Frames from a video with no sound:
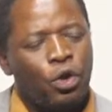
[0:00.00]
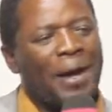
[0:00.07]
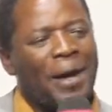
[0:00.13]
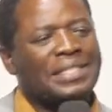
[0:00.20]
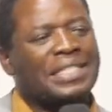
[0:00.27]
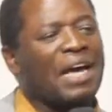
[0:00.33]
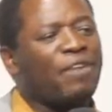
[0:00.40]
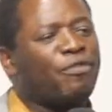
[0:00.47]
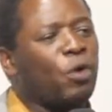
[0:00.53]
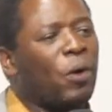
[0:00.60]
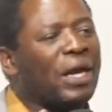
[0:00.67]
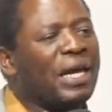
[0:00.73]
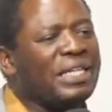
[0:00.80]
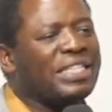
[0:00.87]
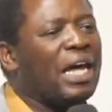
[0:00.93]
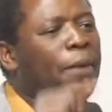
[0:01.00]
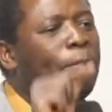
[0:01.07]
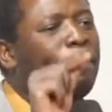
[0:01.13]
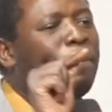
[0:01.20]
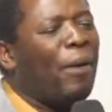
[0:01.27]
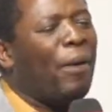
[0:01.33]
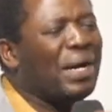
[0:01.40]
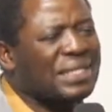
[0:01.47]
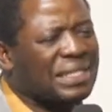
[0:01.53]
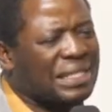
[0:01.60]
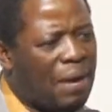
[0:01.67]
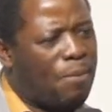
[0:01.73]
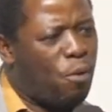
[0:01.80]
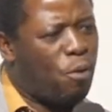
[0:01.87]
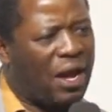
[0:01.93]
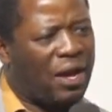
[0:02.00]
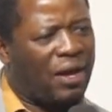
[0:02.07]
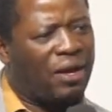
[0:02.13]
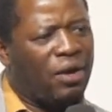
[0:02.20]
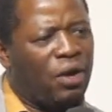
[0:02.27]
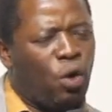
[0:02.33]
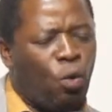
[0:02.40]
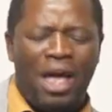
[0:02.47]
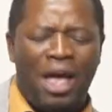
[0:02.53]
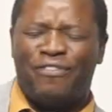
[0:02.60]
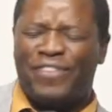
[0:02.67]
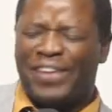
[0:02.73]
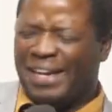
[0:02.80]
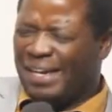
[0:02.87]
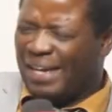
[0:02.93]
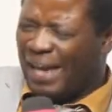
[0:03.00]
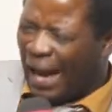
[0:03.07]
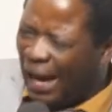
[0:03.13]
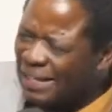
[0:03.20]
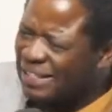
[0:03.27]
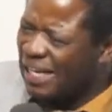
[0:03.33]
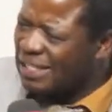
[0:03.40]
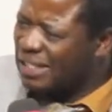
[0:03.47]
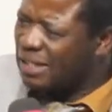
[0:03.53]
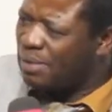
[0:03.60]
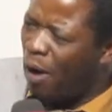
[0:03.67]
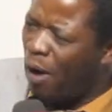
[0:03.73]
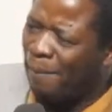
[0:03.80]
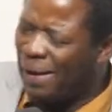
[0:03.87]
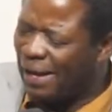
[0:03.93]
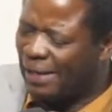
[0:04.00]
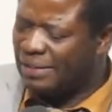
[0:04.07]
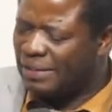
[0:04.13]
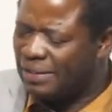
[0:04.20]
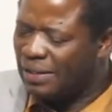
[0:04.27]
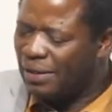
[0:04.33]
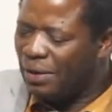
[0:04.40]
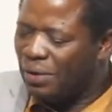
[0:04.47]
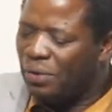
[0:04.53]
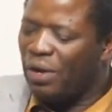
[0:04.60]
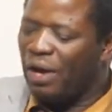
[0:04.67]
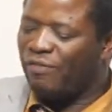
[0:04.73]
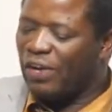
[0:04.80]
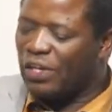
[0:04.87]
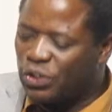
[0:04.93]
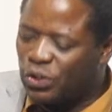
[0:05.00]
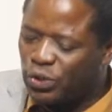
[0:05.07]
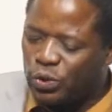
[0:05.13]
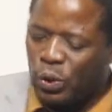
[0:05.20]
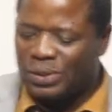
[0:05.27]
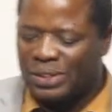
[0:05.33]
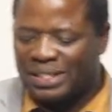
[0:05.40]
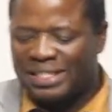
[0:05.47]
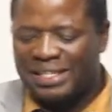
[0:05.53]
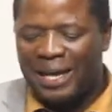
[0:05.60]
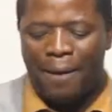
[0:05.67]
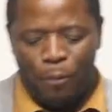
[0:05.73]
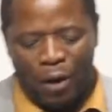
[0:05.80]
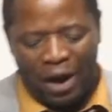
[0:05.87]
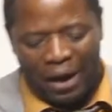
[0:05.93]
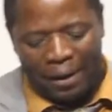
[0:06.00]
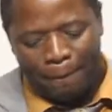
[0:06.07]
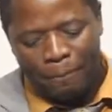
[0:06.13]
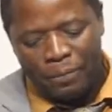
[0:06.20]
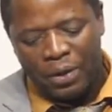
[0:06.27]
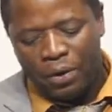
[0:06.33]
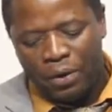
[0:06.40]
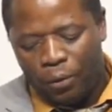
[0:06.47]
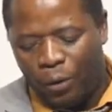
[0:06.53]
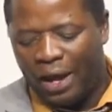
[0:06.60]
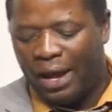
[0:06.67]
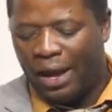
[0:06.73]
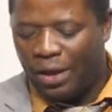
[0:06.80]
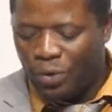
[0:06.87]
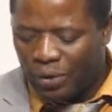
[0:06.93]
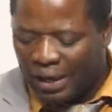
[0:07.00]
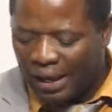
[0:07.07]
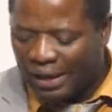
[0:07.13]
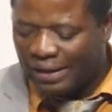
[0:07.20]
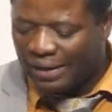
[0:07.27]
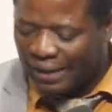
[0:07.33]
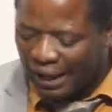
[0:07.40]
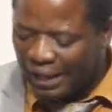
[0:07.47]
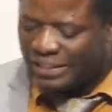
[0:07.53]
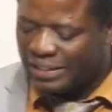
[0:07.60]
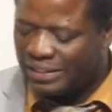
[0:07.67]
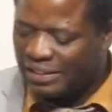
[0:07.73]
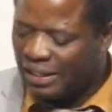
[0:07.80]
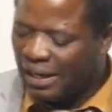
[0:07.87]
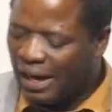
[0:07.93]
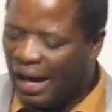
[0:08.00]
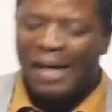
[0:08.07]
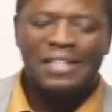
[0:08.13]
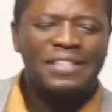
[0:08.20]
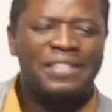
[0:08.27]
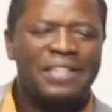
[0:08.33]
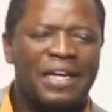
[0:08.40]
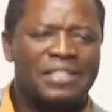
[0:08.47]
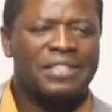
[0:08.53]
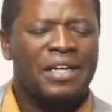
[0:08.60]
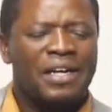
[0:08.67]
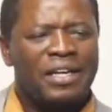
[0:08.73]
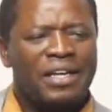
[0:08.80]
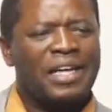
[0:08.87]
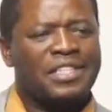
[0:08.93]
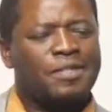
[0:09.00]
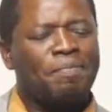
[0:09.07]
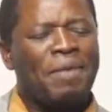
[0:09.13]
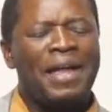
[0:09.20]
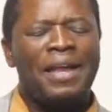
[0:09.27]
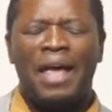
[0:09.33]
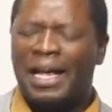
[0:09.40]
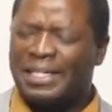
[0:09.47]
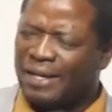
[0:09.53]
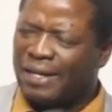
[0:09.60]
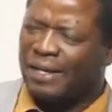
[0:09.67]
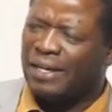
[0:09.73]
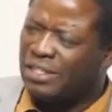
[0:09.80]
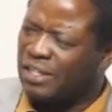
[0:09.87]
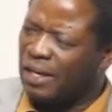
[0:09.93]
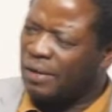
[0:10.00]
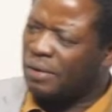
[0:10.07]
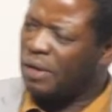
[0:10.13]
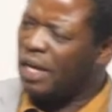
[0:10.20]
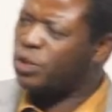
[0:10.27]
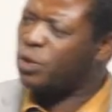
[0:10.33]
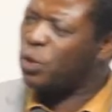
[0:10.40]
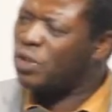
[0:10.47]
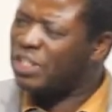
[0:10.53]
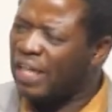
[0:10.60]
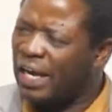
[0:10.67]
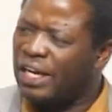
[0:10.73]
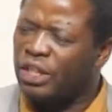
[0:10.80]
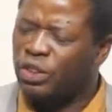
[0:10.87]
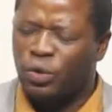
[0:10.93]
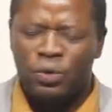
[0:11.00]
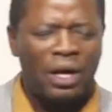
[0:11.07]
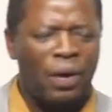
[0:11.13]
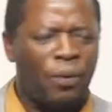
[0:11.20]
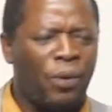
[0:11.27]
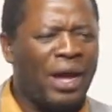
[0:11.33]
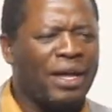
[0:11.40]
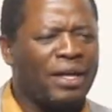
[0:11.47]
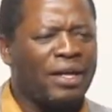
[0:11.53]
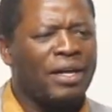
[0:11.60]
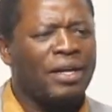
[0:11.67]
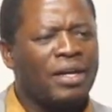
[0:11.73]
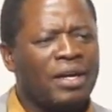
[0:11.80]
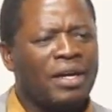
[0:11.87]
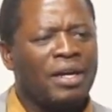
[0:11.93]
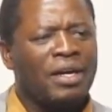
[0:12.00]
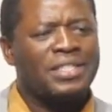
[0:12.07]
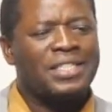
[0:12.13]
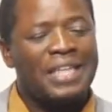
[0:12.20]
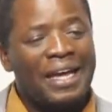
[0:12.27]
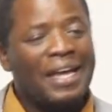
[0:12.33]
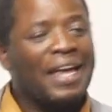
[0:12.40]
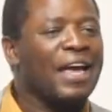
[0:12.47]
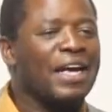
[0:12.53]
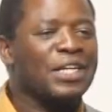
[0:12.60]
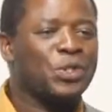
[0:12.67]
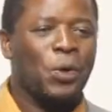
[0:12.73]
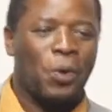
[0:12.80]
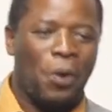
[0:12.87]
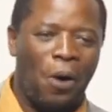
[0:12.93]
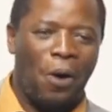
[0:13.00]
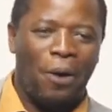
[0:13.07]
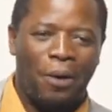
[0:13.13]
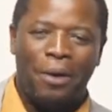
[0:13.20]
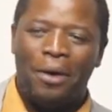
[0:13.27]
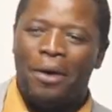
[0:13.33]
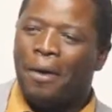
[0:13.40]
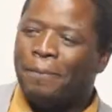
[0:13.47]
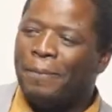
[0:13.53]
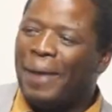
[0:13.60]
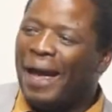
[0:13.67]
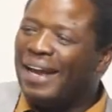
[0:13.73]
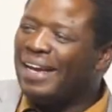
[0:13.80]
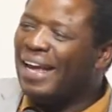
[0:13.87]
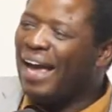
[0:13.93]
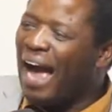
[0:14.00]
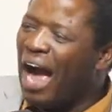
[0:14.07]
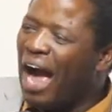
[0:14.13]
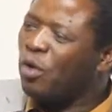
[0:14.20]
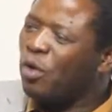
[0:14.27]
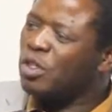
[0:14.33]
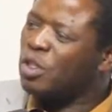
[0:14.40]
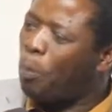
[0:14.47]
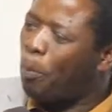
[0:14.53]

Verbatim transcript: You must have your hidden power somewhere, where even in the hardest moment you have a source somewhere where you can get answers. Yes, man, as a Christian, as you journey through the way, singing as you go, many arrows